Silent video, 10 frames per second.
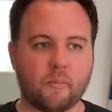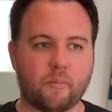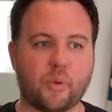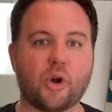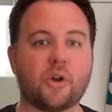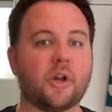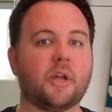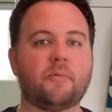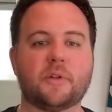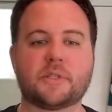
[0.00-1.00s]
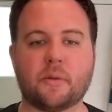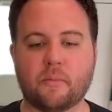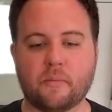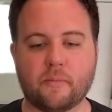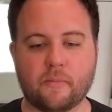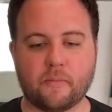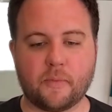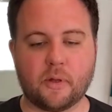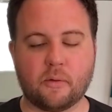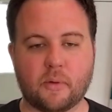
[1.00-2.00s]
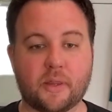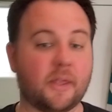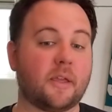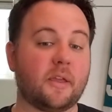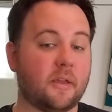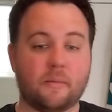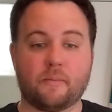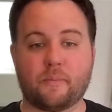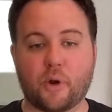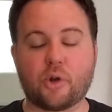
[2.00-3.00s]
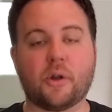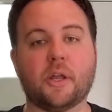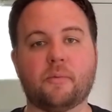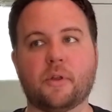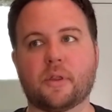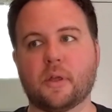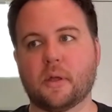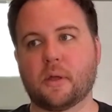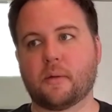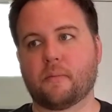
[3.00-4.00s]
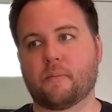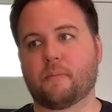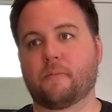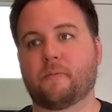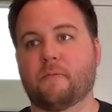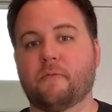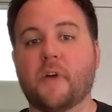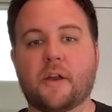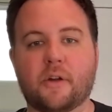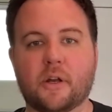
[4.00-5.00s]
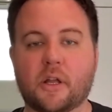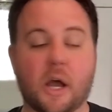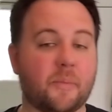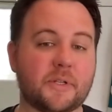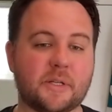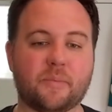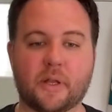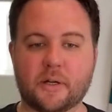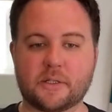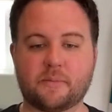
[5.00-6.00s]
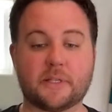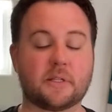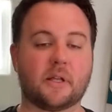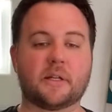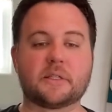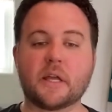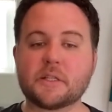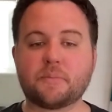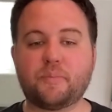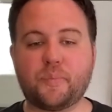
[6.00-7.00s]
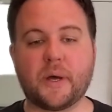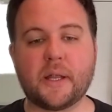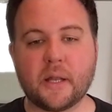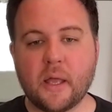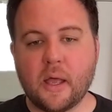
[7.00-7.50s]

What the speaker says: partner him with some, you know, I think partnering him with veteran competent players makes a lot of sense. But